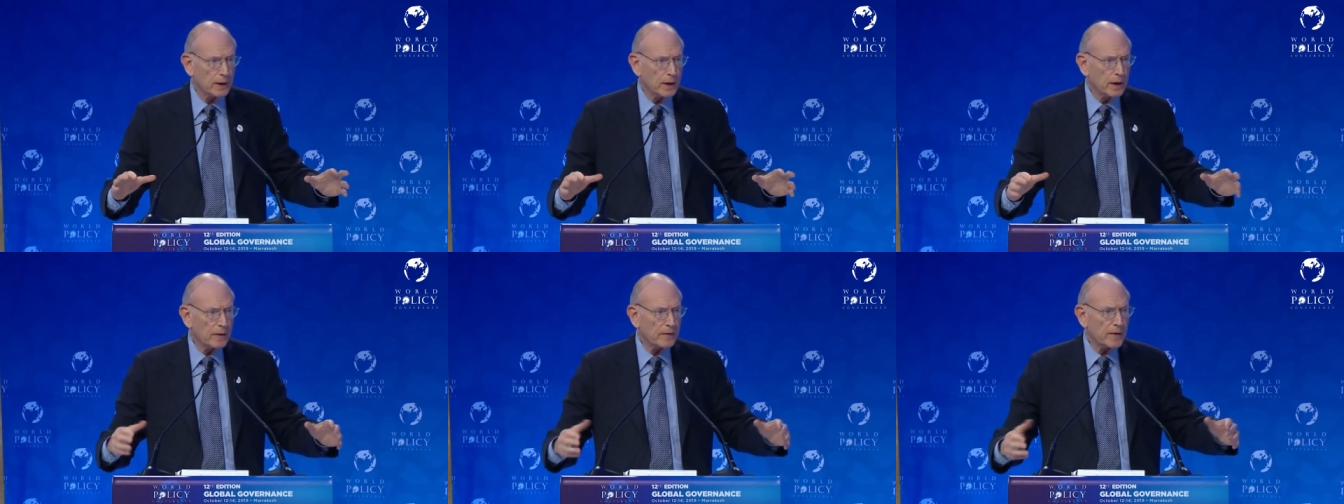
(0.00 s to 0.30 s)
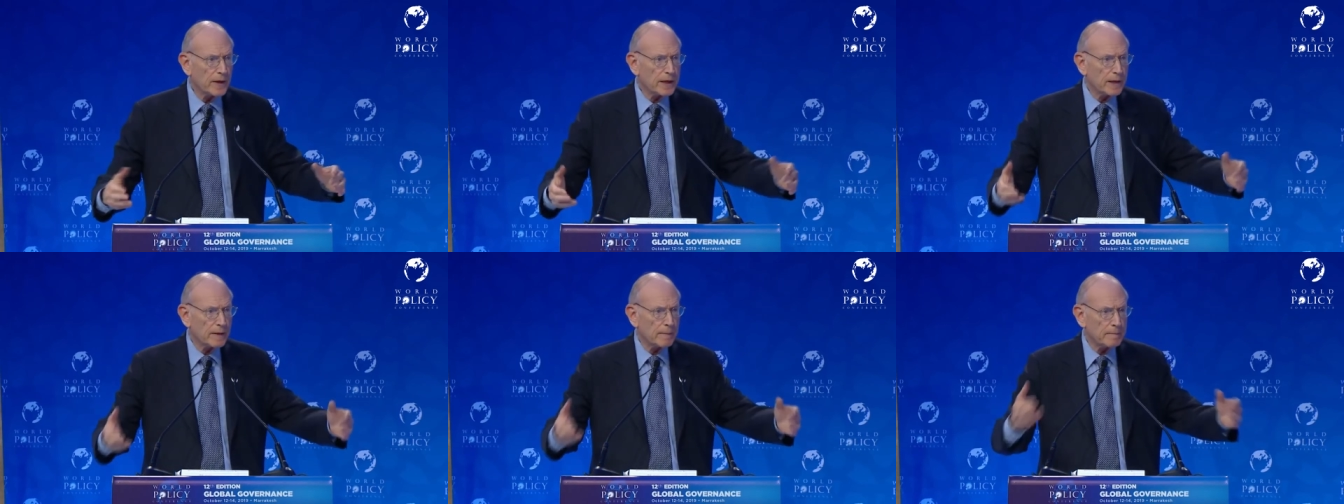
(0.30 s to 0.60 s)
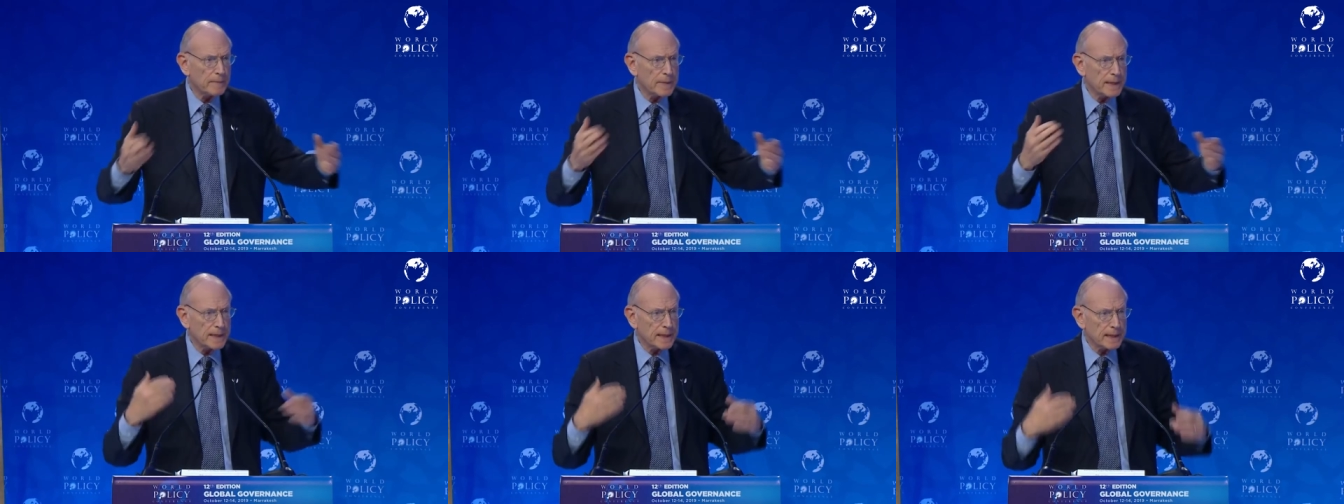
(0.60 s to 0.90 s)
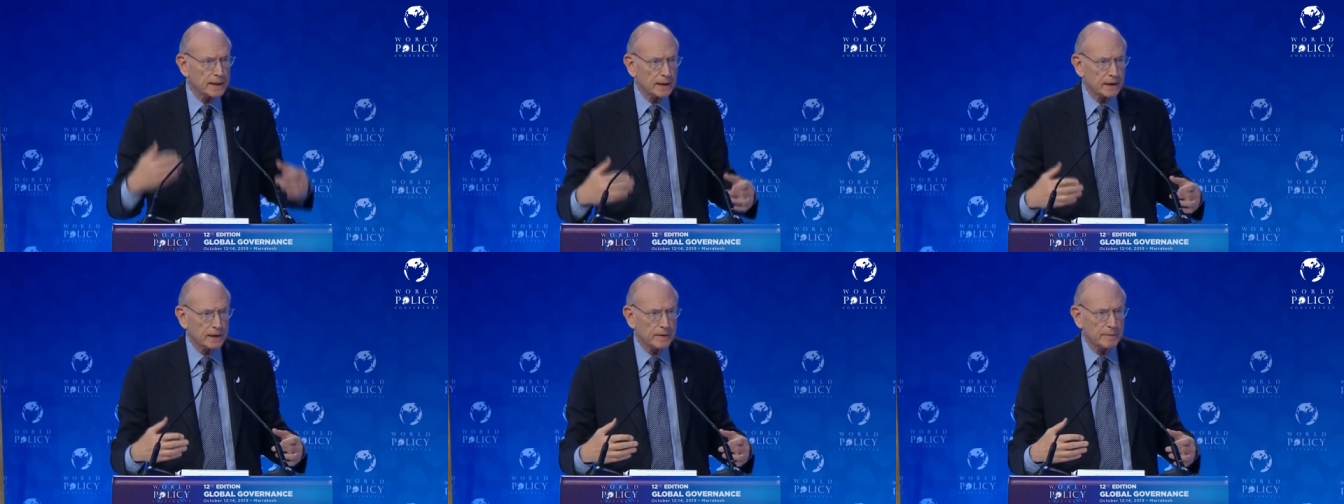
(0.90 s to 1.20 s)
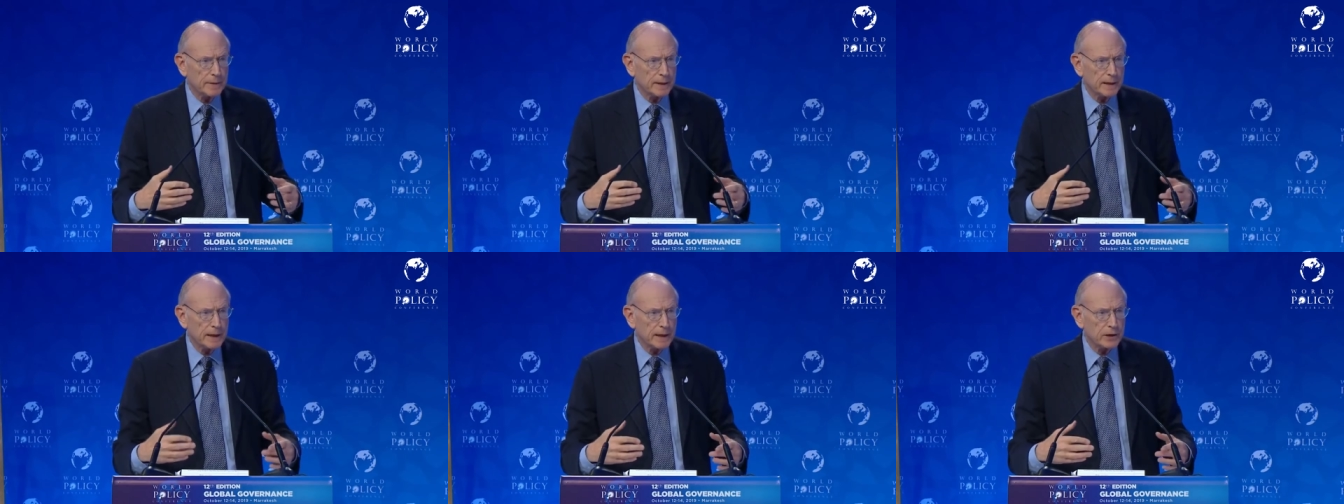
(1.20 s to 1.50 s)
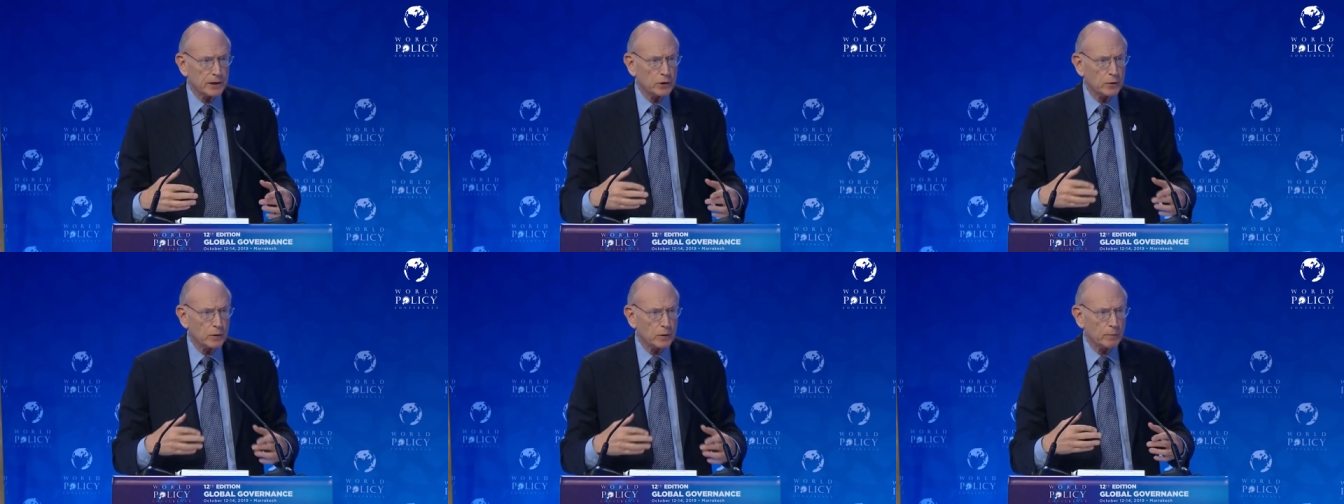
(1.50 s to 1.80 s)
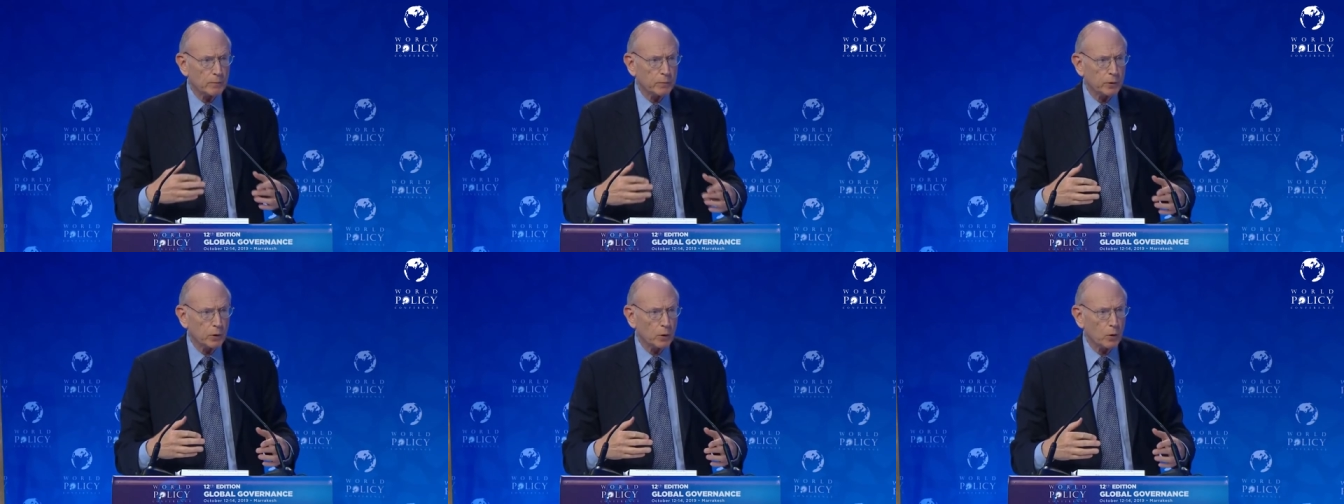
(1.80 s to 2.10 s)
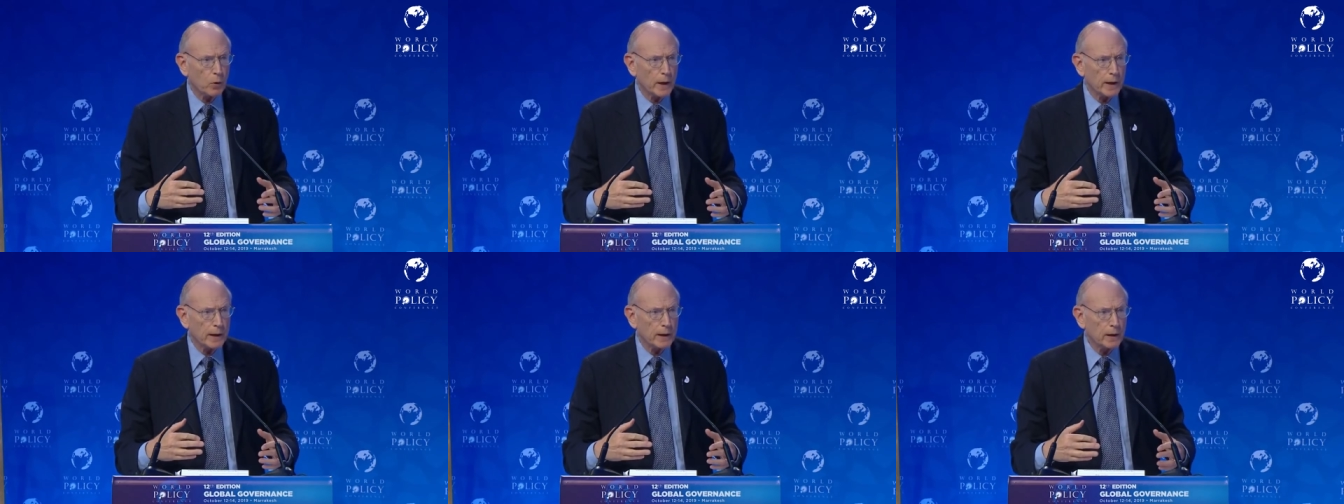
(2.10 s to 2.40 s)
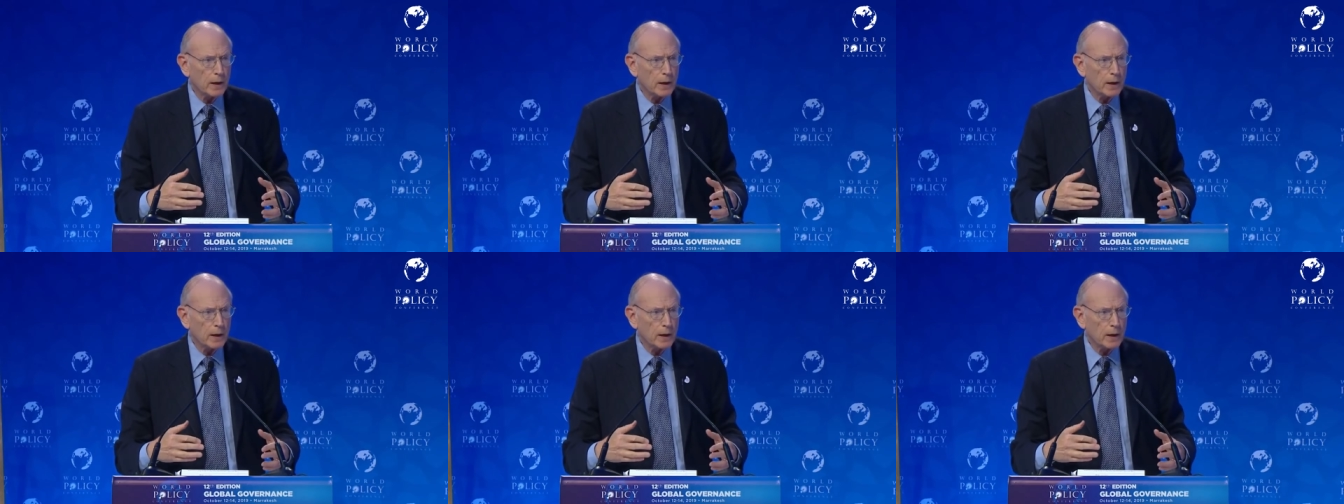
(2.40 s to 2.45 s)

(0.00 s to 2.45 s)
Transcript: they immediately begin to employ